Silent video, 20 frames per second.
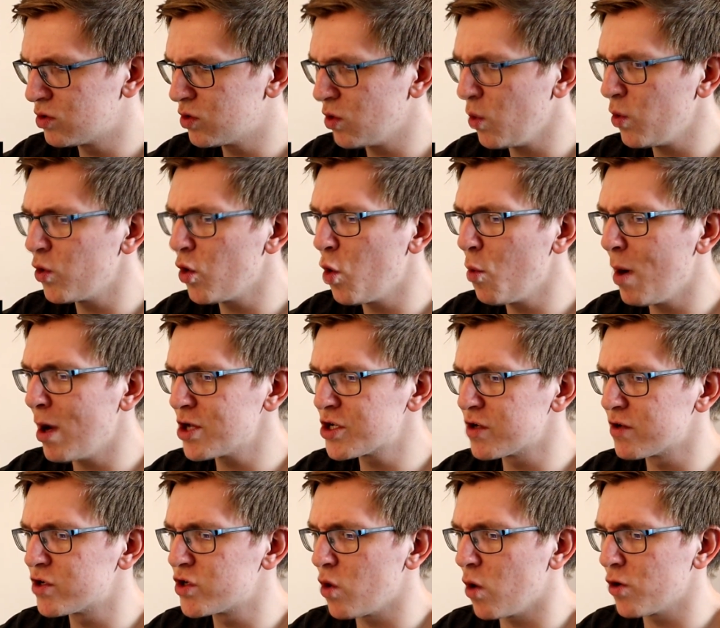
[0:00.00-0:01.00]
don't know
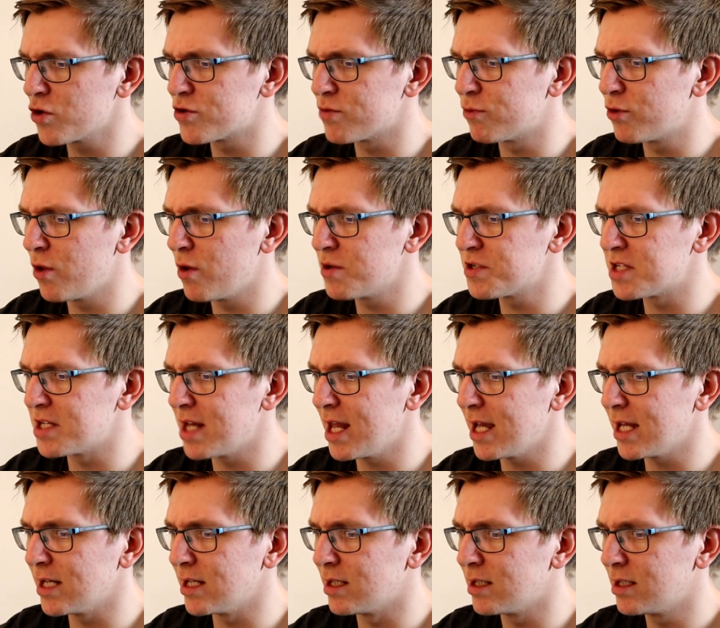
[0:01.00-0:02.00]
much of George from
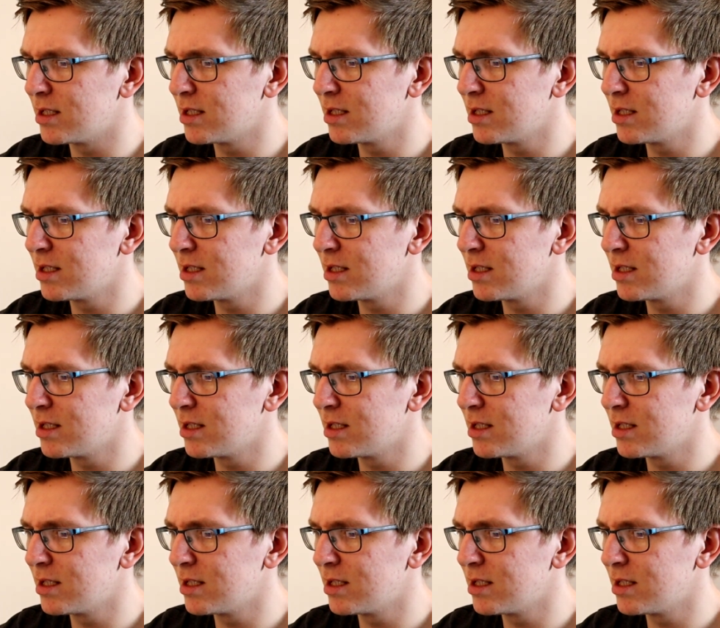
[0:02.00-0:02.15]
2009.